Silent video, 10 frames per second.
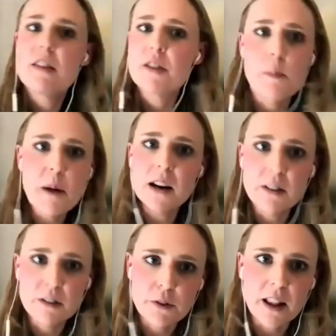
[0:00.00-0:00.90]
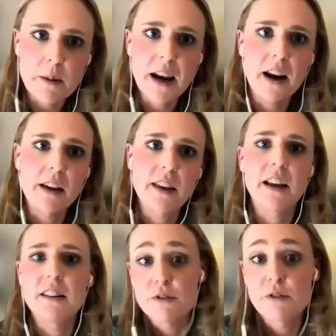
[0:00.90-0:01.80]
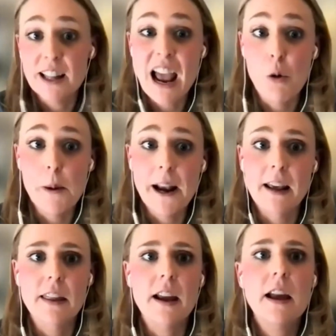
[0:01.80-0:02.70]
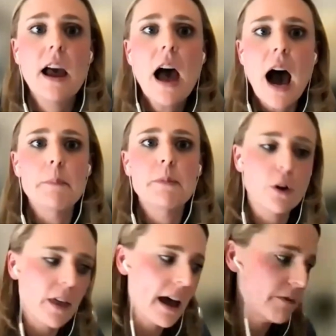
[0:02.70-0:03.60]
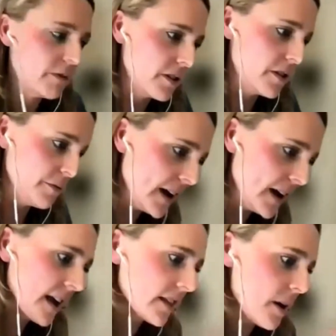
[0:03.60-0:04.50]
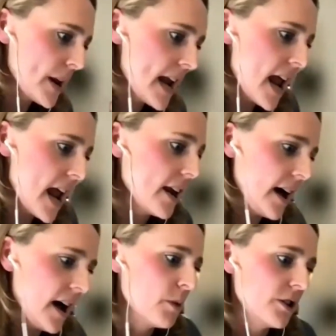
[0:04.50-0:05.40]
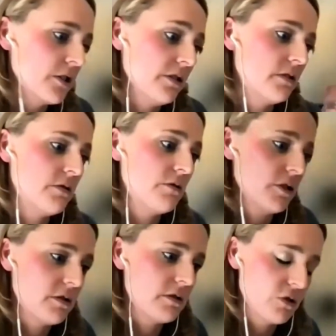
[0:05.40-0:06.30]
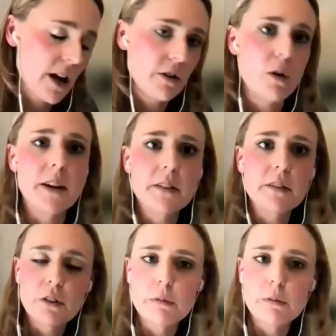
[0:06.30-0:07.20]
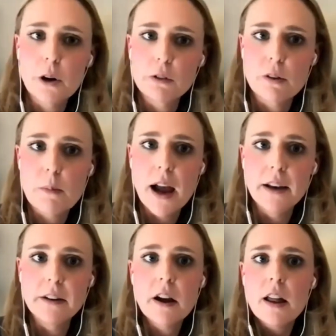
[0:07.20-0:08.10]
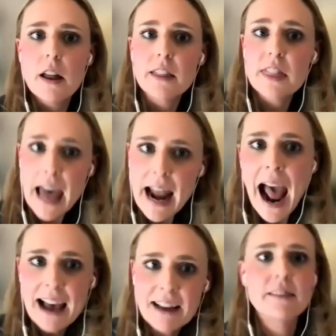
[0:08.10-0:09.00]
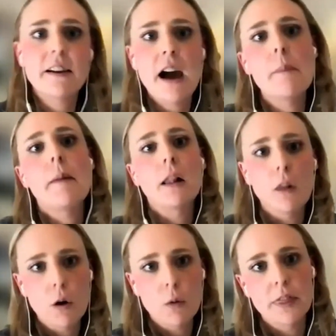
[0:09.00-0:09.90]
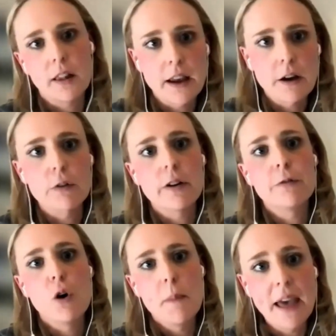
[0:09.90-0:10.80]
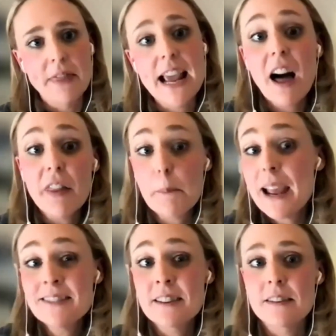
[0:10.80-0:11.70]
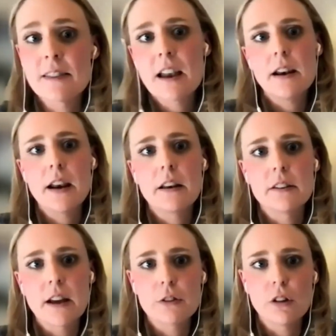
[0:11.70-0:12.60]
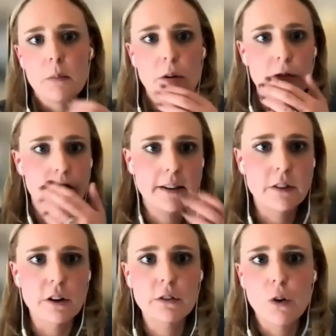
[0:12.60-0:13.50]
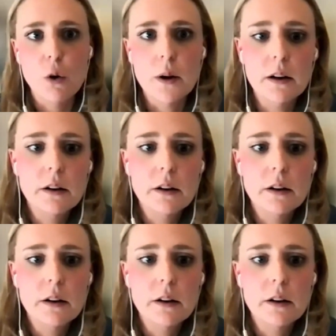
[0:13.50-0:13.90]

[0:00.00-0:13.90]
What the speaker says: the money doesn't really mean anything and doesn't really help anything. So that the funding that we need, which is just ginormous and sort of boggles the mind, like that has to come along with the legal reform and the other pieces that are needed to actually move the research forward.